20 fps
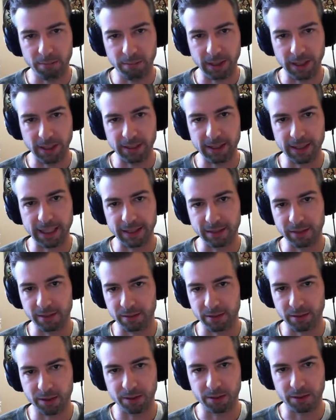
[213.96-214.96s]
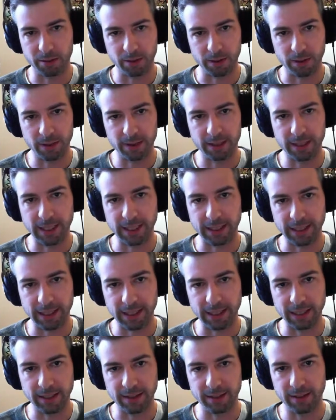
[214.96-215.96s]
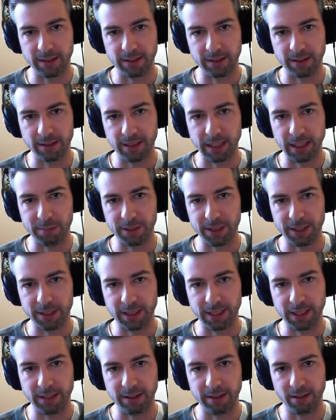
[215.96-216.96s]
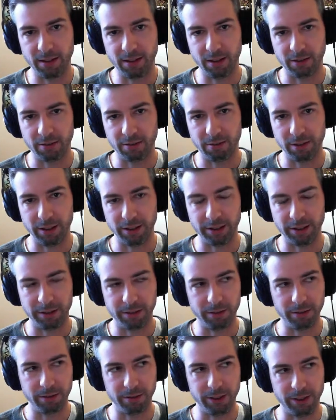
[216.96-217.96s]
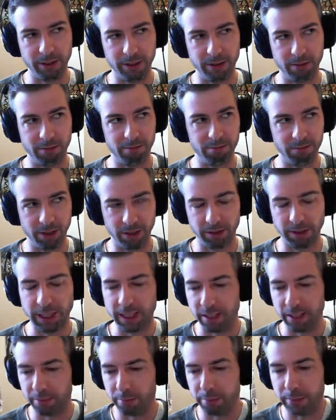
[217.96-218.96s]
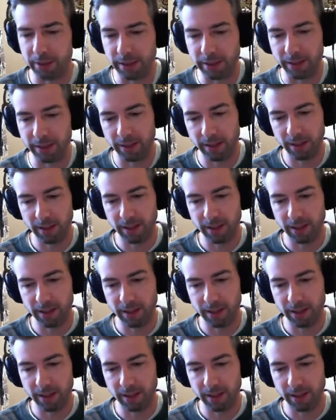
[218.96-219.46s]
big technical schools dedicated to game design where you're located, but